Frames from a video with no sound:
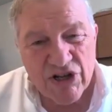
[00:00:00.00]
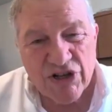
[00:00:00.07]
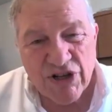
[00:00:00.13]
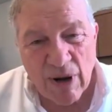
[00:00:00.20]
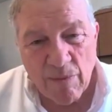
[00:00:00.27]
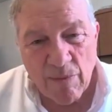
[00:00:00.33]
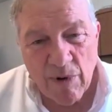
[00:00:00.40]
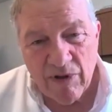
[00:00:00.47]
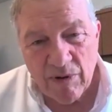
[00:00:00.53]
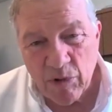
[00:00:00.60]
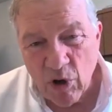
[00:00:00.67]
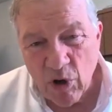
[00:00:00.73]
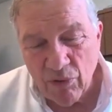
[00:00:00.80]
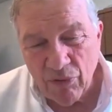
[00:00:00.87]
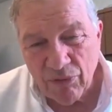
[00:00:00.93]
Some of
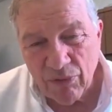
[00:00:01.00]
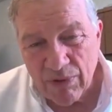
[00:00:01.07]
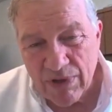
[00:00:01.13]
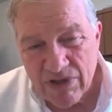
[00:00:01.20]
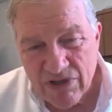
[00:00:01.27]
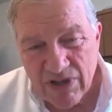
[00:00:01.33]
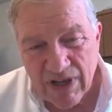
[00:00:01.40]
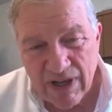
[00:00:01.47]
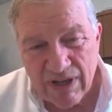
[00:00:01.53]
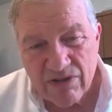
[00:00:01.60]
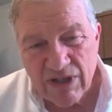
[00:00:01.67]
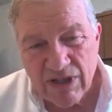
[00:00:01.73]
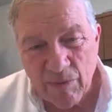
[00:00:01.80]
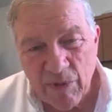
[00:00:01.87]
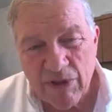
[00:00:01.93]
them go through the skin.
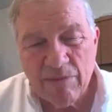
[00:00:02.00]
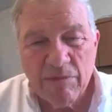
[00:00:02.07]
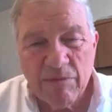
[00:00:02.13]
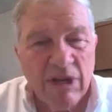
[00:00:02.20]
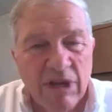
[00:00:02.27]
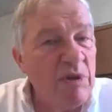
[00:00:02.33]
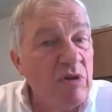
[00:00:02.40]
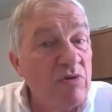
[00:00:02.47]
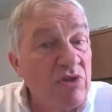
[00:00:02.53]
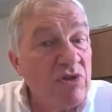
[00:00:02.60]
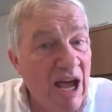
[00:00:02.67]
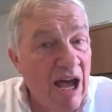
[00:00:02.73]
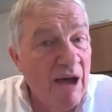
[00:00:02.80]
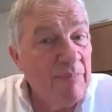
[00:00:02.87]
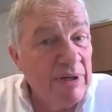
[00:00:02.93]
Some of them can be used
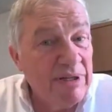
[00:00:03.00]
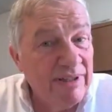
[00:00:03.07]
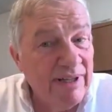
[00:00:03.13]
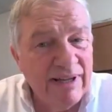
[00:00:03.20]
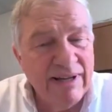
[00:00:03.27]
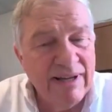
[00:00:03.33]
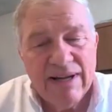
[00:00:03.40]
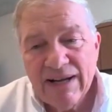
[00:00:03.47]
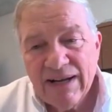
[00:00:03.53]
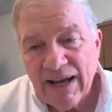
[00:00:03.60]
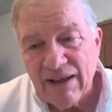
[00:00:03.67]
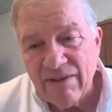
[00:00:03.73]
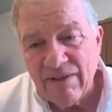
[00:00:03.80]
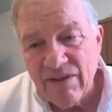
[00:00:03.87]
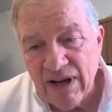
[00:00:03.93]
topically.
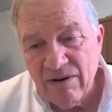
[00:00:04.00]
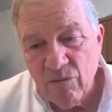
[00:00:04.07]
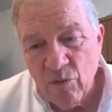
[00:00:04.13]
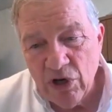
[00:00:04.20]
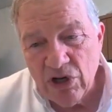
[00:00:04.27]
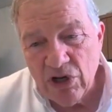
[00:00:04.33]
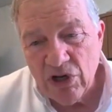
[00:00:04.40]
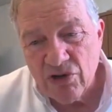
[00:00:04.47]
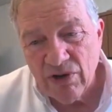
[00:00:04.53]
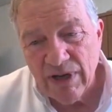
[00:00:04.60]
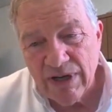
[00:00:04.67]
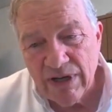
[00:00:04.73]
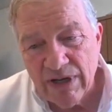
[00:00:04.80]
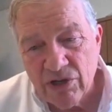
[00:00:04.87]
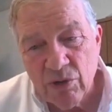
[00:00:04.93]
And then when you turn
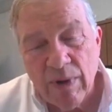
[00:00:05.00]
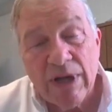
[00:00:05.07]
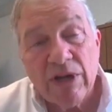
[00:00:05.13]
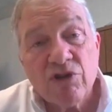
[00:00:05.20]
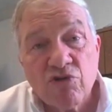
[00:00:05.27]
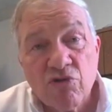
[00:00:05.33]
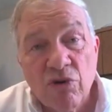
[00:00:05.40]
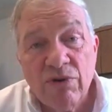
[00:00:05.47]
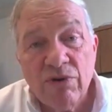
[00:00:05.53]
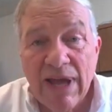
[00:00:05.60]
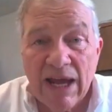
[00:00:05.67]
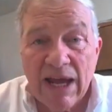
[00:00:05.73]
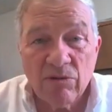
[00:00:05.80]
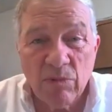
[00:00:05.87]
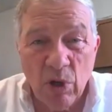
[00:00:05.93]
it into a true
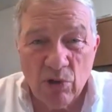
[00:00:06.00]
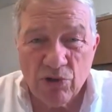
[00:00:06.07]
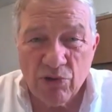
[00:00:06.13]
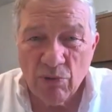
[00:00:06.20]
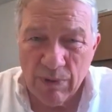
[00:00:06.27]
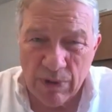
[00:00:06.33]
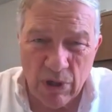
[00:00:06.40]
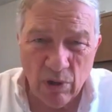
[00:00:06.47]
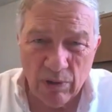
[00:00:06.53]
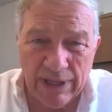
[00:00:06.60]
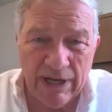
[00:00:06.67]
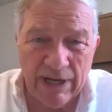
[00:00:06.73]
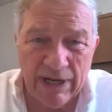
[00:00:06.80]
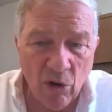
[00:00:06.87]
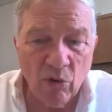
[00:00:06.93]
nanoemulsion, what we call
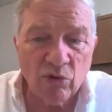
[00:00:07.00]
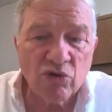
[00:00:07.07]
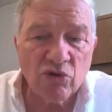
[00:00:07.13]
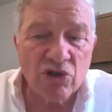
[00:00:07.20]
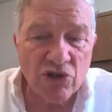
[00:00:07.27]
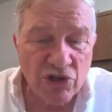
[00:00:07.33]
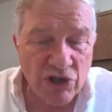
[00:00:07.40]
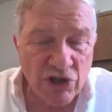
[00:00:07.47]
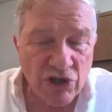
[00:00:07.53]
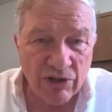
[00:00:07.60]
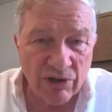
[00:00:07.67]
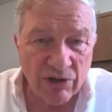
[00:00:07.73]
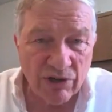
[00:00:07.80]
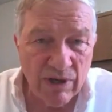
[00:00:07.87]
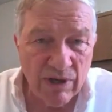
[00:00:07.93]
an
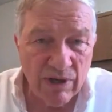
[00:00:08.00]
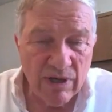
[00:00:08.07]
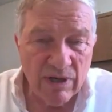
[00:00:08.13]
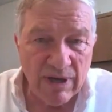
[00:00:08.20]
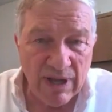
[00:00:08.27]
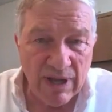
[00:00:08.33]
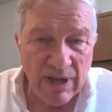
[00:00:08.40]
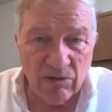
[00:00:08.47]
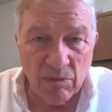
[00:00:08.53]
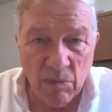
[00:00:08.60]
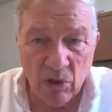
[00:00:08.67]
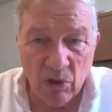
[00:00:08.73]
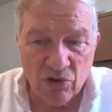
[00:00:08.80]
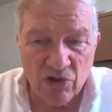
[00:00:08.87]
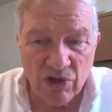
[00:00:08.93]
UltraShear
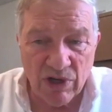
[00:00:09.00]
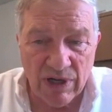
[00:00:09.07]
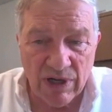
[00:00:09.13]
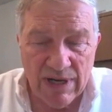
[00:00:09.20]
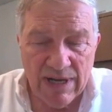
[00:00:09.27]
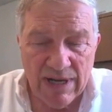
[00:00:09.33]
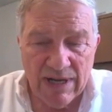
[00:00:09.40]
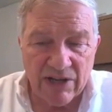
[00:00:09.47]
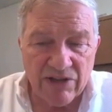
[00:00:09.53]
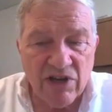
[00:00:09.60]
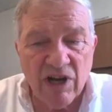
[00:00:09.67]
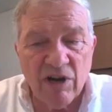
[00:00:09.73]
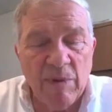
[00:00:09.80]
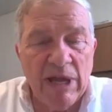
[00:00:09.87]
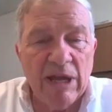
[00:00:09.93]
nanoemulsion, it's
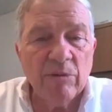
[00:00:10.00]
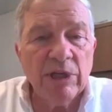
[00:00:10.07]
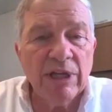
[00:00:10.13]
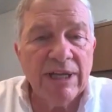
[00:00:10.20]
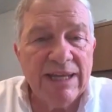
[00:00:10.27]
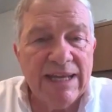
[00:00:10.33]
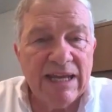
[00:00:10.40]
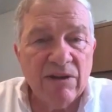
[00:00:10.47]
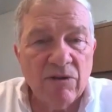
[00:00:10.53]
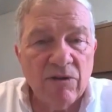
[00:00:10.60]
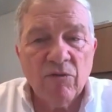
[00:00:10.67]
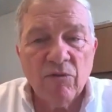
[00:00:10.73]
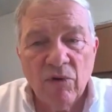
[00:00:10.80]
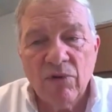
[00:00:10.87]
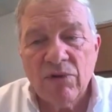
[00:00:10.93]
going to be able to get
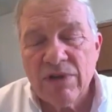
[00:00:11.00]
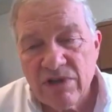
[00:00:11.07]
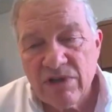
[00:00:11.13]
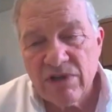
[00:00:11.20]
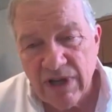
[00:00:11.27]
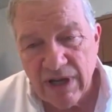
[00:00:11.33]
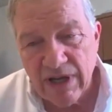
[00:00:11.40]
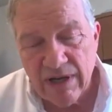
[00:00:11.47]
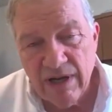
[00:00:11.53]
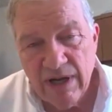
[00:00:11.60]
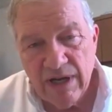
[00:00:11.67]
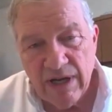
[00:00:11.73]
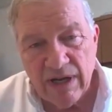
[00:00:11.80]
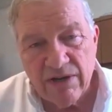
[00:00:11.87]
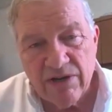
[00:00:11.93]
through the skin
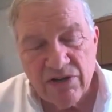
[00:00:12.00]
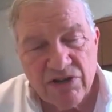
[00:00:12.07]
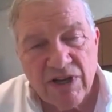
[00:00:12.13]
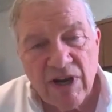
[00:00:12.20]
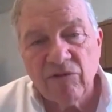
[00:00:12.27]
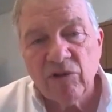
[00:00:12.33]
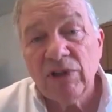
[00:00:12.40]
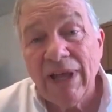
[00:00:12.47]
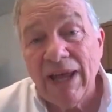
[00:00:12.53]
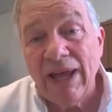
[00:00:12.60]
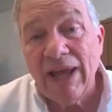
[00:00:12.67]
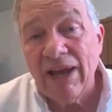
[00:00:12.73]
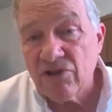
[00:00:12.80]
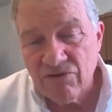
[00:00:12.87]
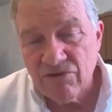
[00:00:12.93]
into several
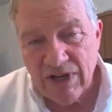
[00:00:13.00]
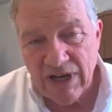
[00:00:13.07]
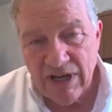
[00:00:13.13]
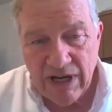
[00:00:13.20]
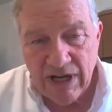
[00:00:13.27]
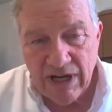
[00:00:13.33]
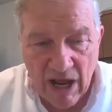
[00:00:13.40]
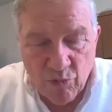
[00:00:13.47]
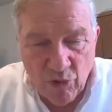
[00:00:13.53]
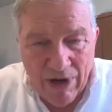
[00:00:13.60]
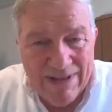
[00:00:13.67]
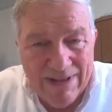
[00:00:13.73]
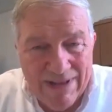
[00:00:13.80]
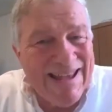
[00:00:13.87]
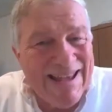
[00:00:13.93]
layers of skin and
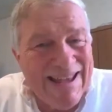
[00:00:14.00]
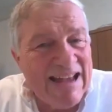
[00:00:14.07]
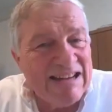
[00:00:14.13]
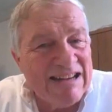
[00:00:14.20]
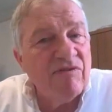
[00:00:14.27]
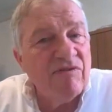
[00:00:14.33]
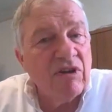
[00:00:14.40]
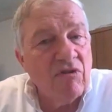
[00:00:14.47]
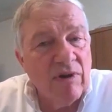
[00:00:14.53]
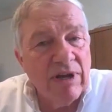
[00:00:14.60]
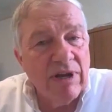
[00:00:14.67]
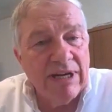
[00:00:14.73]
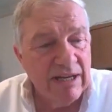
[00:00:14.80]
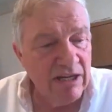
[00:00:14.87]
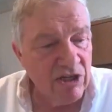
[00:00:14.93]
bring the active
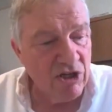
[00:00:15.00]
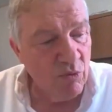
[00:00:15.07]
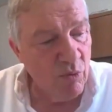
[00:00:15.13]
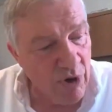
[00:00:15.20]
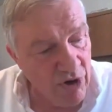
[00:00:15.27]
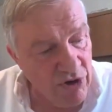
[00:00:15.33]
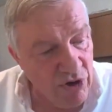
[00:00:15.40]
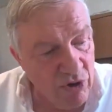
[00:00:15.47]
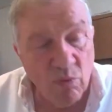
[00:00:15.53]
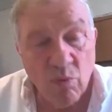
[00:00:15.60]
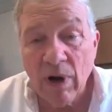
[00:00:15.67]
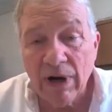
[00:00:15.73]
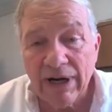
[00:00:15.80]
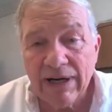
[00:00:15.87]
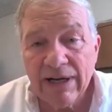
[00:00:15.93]
ingredient into where you
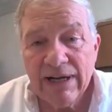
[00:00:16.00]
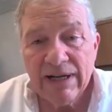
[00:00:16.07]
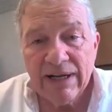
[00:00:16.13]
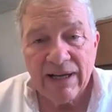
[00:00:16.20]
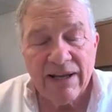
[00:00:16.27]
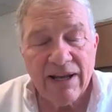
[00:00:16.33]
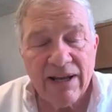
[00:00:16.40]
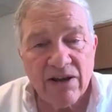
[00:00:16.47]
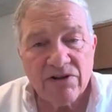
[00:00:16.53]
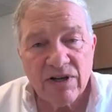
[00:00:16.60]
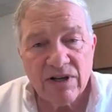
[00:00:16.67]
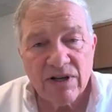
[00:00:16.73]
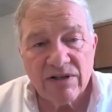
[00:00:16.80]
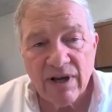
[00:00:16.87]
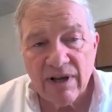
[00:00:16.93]
want it. In case
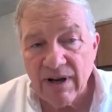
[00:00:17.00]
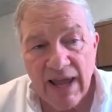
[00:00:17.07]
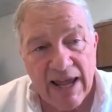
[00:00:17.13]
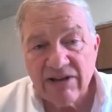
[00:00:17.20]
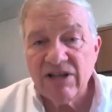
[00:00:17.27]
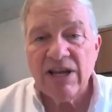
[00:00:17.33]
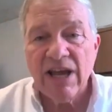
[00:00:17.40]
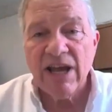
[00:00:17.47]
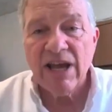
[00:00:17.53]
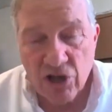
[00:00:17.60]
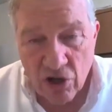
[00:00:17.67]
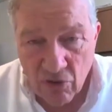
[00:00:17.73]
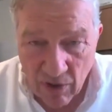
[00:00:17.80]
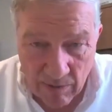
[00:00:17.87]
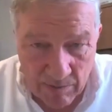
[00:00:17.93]
it's an
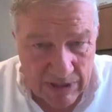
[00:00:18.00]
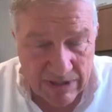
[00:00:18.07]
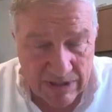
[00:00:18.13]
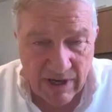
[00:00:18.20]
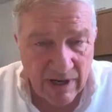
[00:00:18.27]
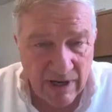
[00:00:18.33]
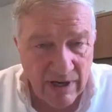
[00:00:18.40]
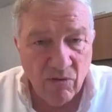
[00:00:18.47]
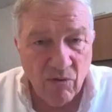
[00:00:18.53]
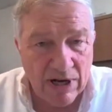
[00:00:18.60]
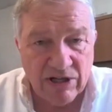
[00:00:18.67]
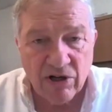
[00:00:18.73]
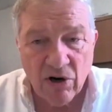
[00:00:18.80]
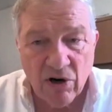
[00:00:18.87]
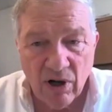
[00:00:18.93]
anti-aging cream containing
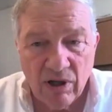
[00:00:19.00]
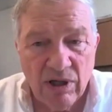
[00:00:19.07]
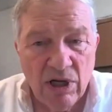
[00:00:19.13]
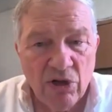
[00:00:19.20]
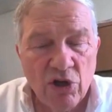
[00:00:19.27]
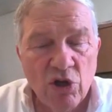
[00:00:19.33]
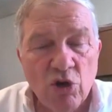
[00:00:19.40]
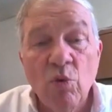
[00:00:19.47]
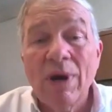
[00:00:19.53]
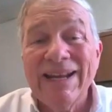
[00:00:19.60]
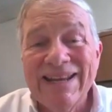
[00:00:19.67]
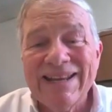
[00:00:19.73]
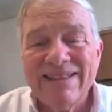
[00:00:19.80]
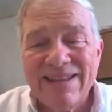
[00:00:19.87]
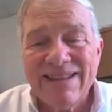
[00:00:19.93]
retinol, you want
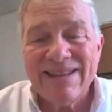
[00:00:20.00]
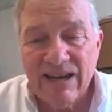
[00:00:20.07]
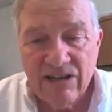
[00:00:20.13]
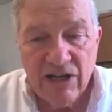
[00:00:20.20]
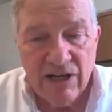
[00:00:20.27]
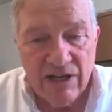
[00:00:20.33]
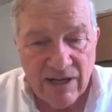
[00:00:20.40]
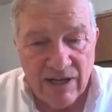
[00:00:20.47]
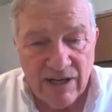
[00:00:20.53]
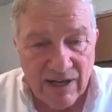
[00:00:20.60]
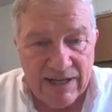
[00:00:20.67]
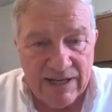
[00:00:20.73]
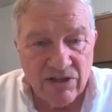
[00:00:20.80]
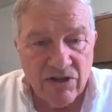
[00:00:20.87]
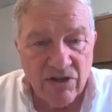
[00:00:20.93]
to get that
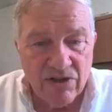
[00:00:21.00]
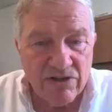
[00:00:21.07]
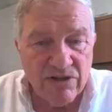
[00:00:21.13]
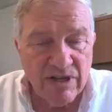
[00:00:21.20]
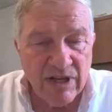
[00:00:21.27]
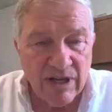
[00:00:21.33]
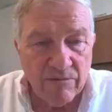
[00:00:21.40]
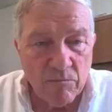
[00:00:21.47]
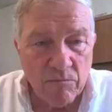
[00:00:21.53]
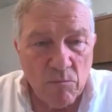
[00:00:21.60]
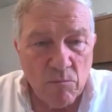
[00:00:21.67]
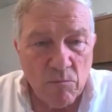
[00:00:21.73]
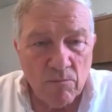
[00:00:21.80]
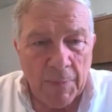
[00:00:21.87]
into the skin.